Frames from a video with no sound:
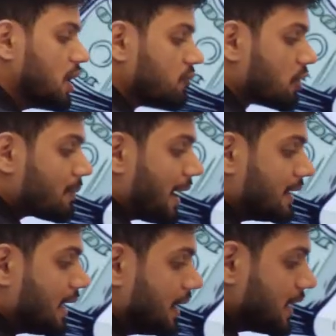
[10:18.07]
From
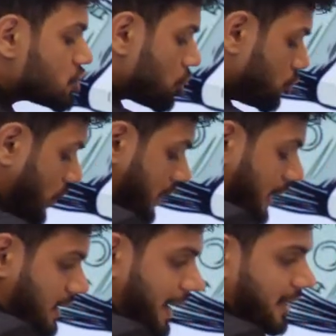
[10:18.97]
NADH you can
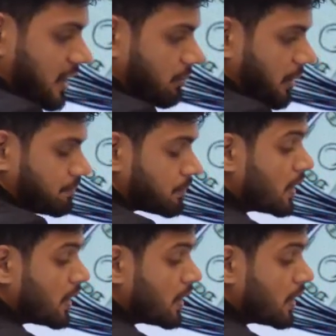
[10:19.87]
get ATP.